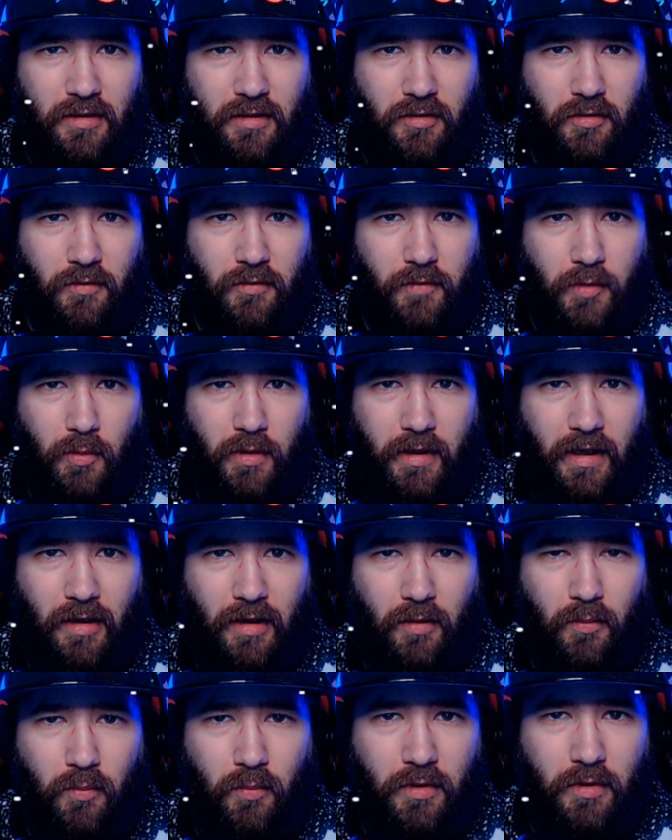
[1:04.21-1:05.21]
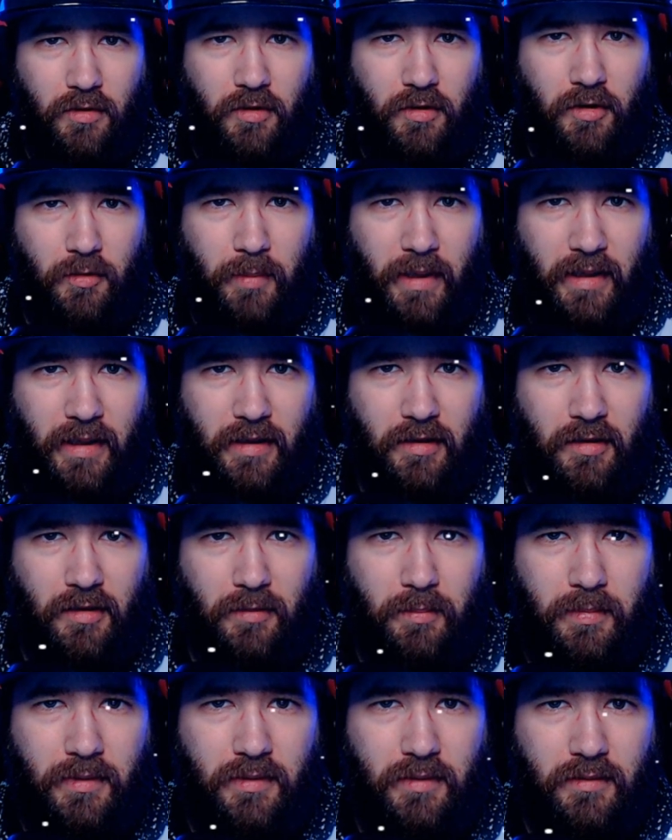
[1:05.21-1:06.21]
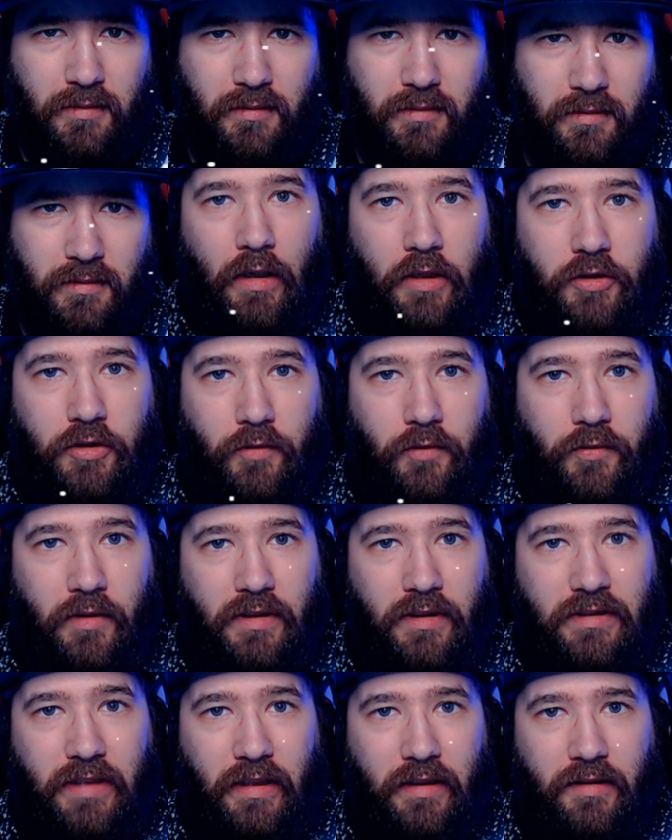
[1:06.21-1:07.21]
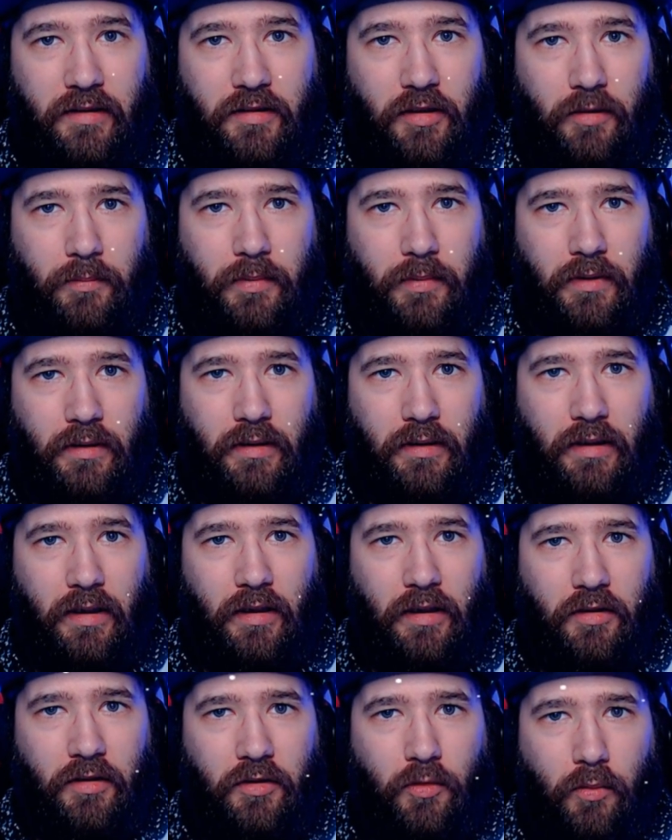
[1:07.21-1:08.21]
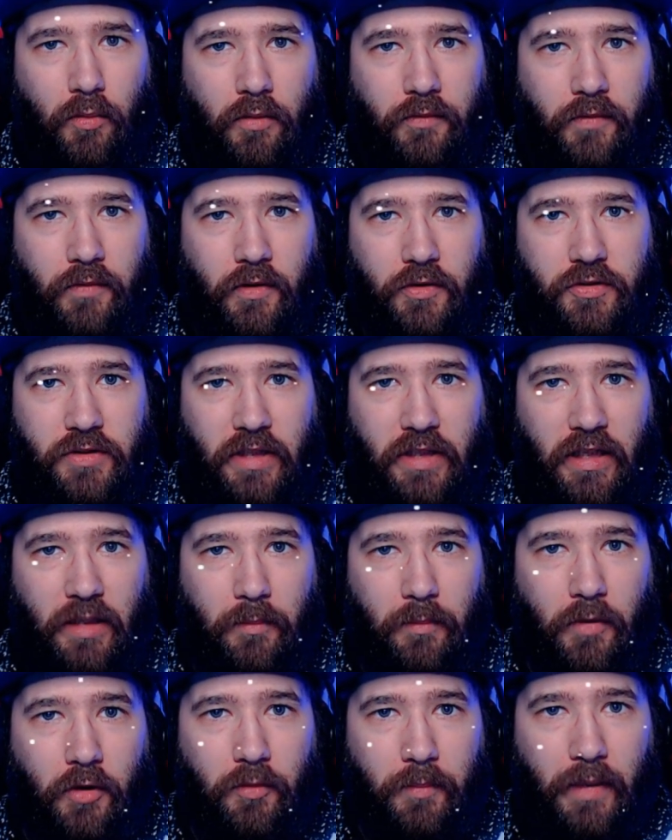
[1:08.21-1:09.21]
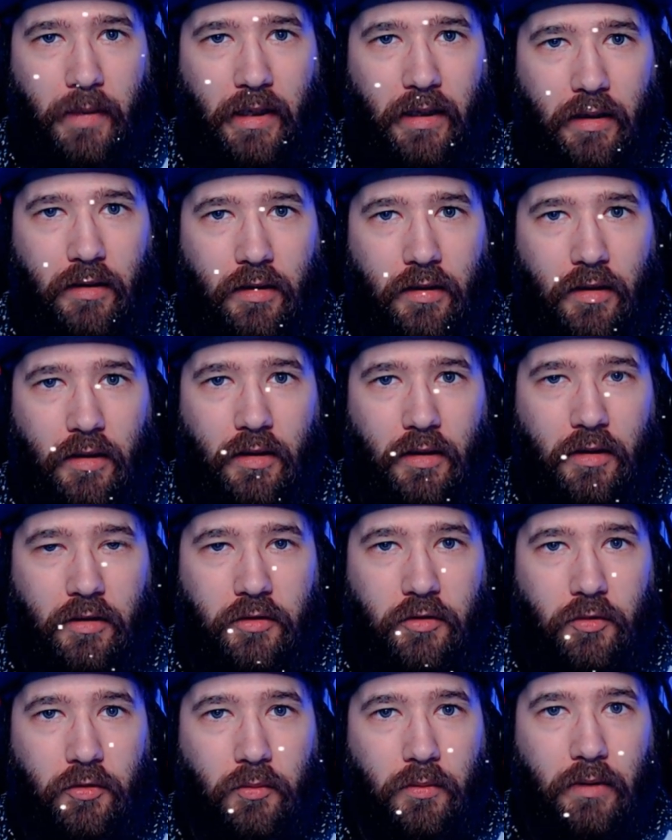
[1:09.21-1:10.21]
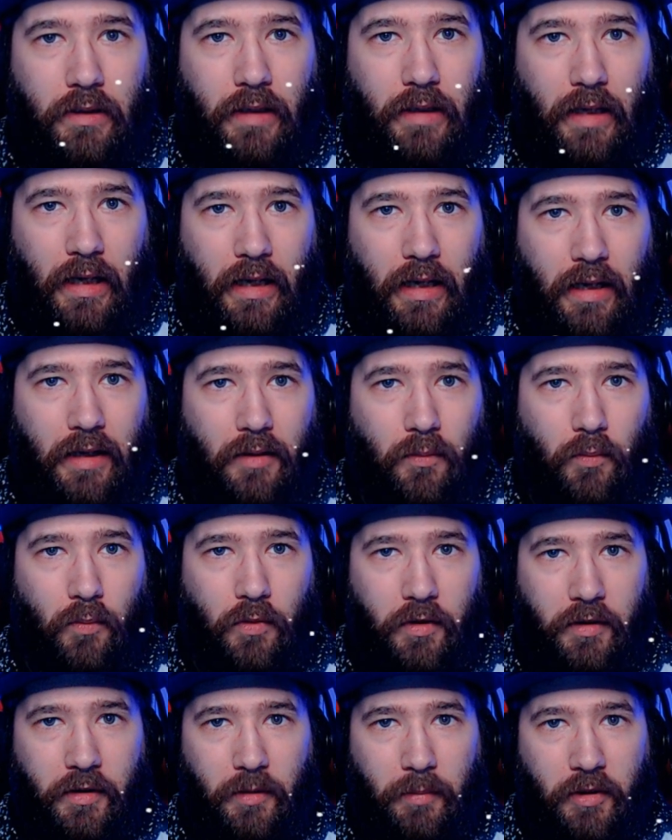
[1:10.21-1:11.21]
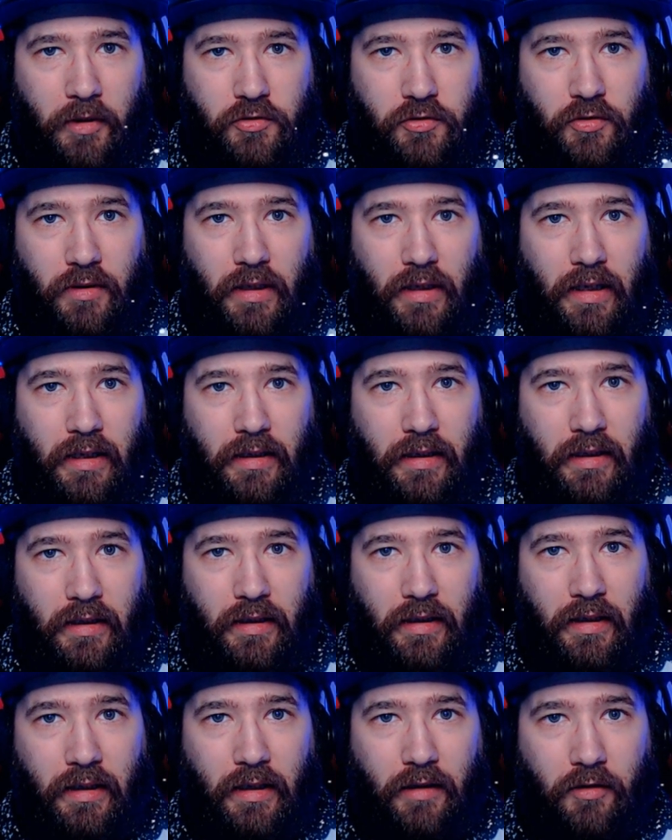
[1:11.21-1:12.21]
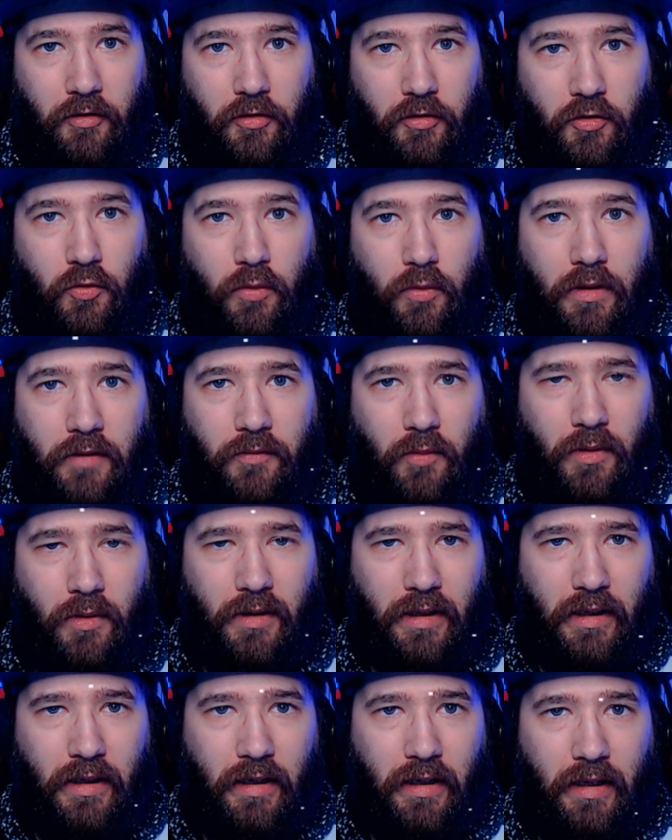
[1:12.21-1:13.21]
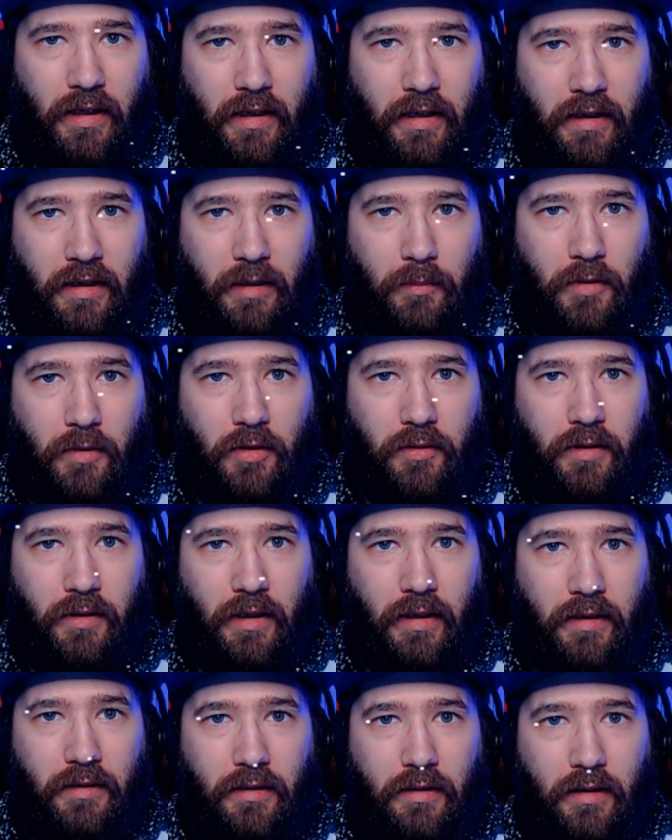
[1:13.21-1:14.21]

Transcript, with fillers: Your viewer count will go back up. For the second tip, get your first emote made. Do not worry about your $9.99 or your $24.99 emote yet.